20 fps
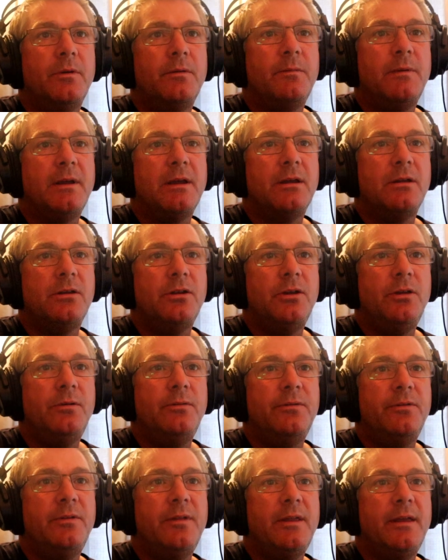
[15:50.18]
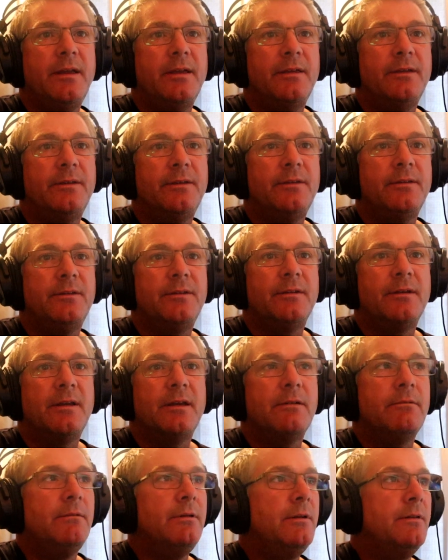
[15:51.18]
We can use this to
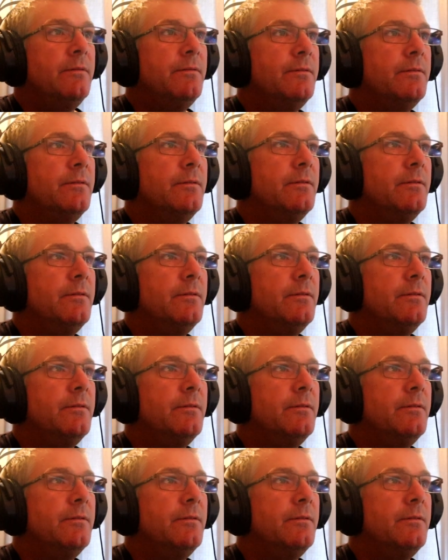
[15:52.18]
get rid of